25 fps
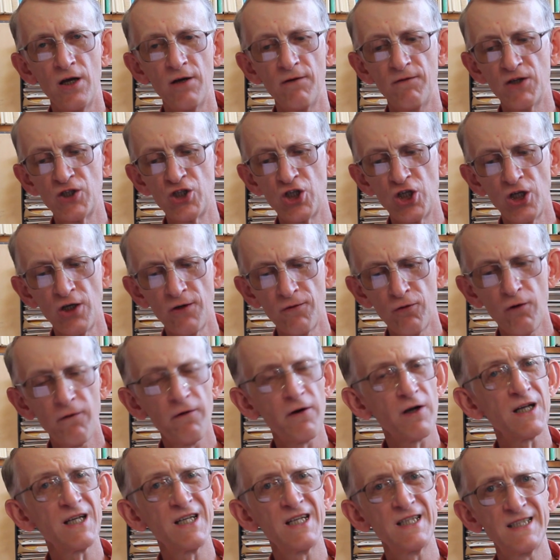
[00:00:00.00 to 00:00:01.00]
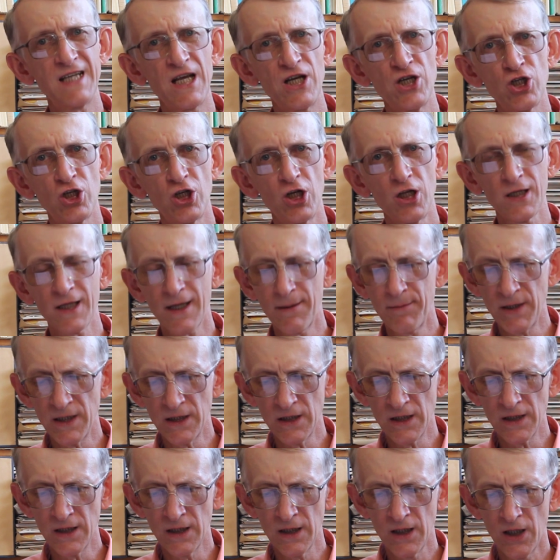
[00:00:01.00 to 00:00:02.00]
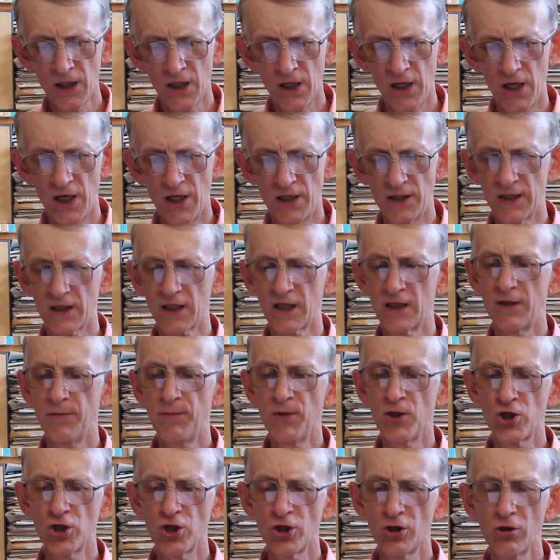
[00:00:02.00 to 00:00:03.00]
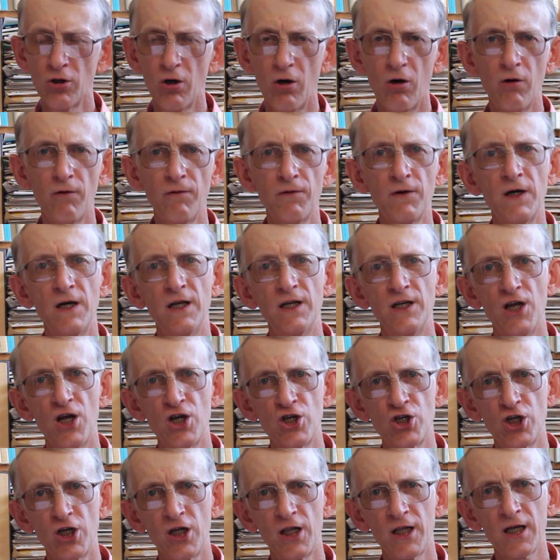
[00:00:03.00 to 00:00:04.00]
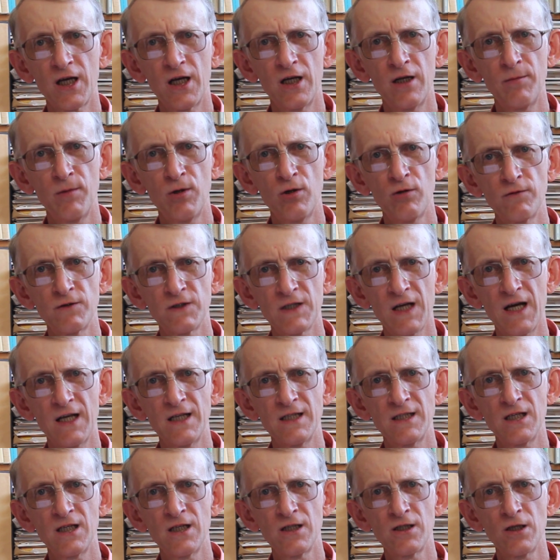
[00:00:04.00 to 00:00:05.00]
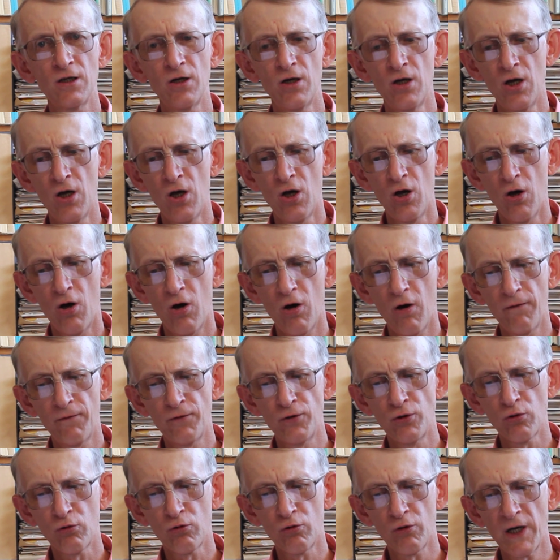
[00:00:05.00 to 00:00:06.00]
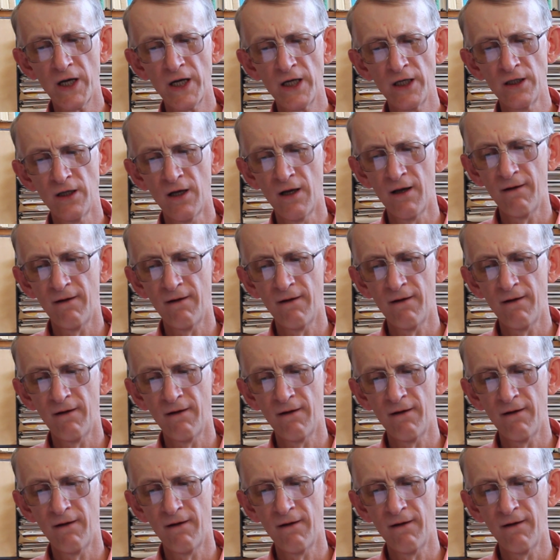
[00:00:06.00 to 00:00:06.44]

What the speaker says: The chief of Organizational Committee is Academician of National Academy of Sciences of Ukraine,